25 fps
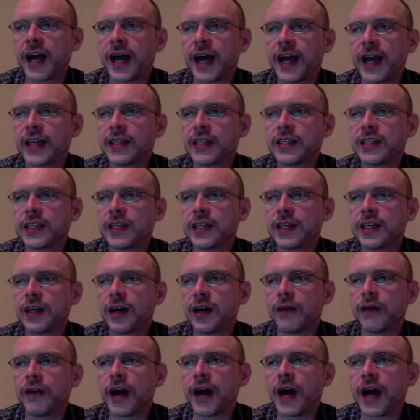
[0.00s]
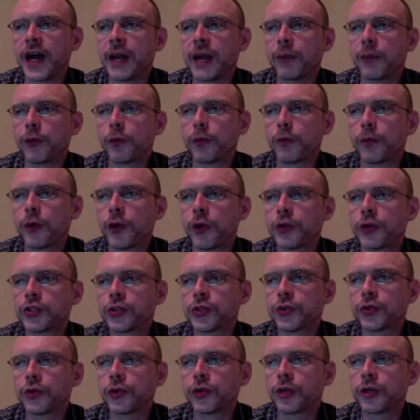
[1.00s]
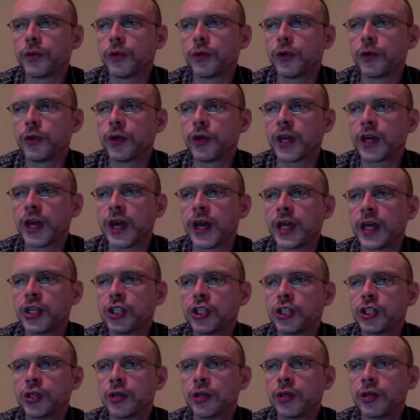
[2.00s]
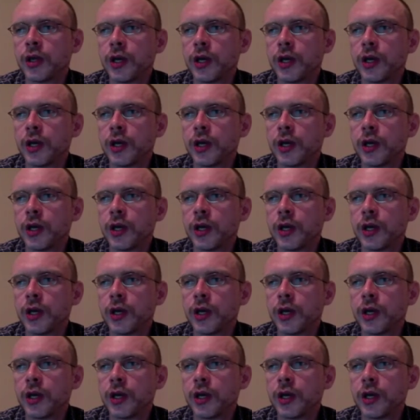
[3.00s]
idea of hyper-personal communication,